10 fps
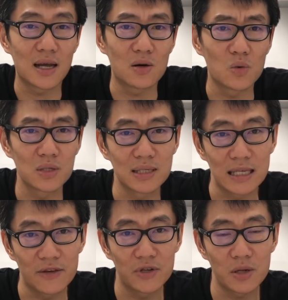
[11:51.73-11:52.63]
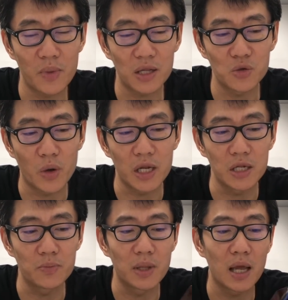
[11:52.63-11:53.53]
I wasn't given a Mate 20
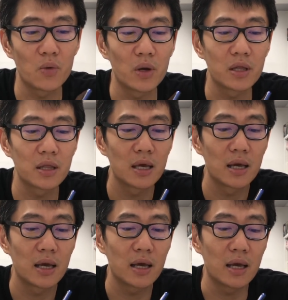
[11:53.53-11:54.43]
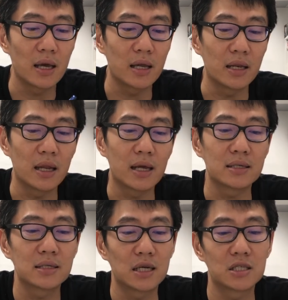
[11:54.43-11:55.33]
to play with, and
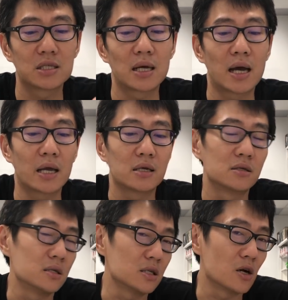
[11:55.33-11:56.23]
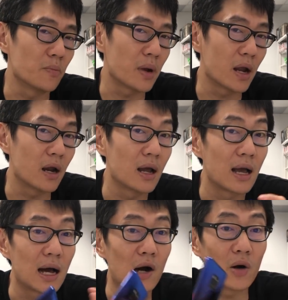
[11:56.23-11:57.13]
as such I couldn't compare.
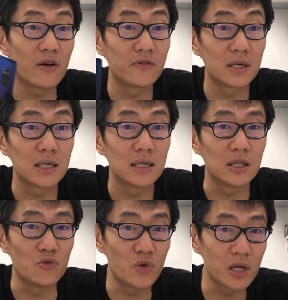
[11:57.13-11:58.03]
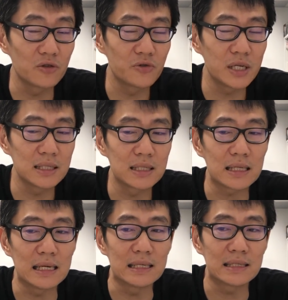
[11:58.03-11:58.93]
However, the real reason
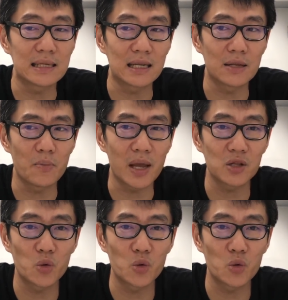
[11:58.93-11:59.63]
is that the Mate